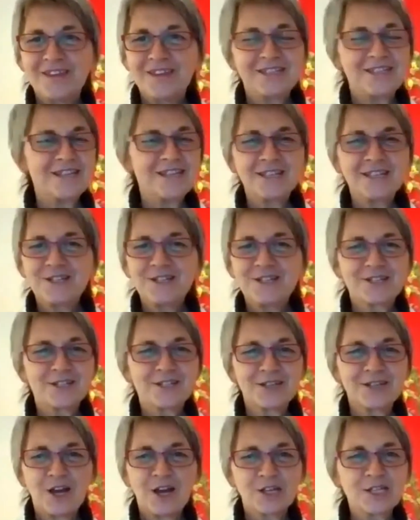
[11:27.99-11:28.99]
This
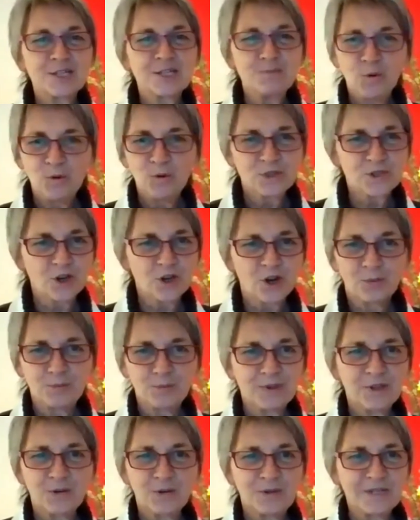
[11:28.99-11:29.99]
isn't a small job
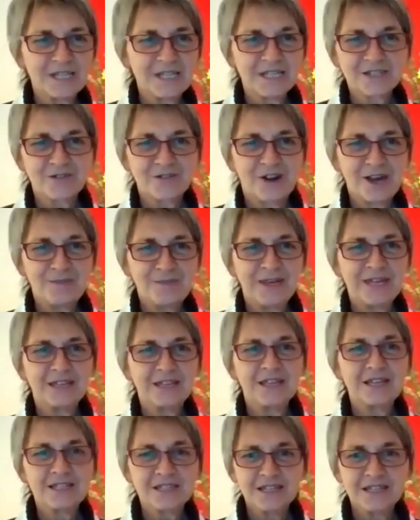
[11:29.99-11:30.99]
that we're
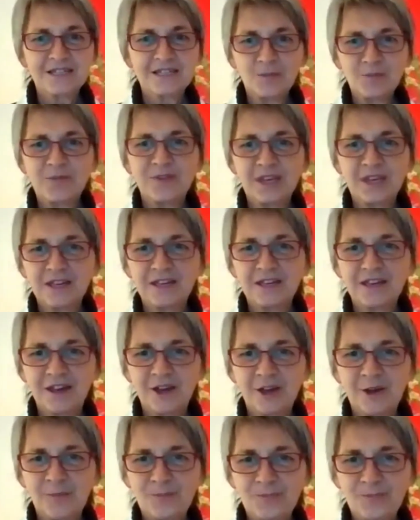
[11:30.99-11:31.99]
describing. This is something
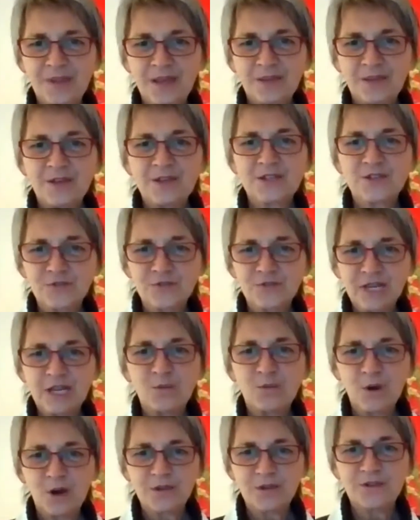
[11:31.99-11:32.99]
that's
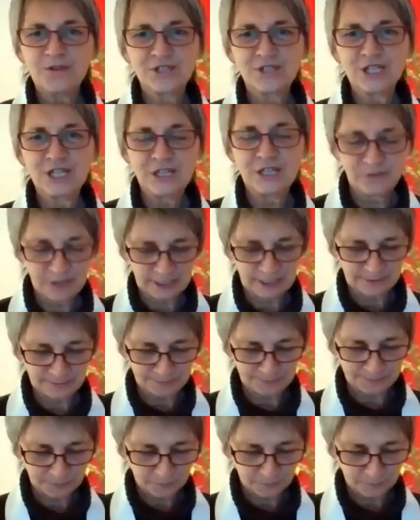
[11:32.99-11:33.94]
really worth achieving.